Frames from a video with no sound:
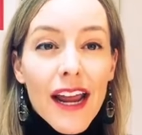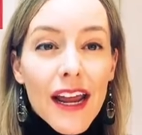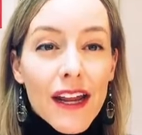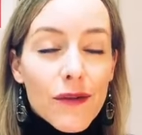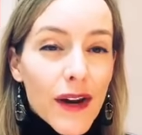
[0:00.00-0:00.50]

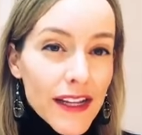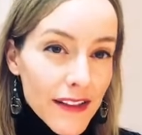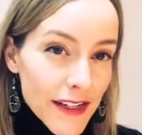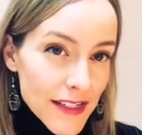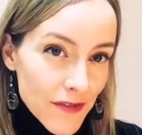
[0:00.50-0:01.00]
and
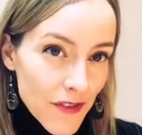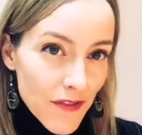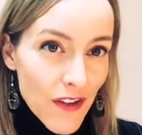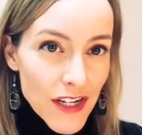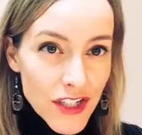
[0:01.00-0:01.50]
regulate different
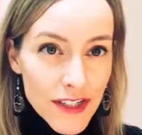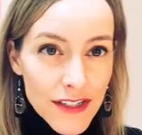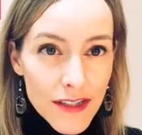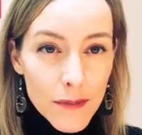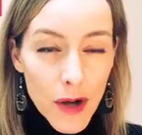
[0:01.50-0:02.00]
functions
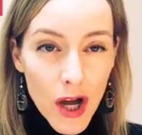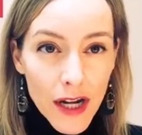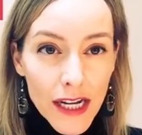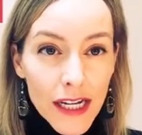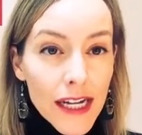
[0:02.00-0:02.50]
in the
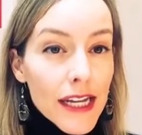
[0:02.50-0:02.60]
body.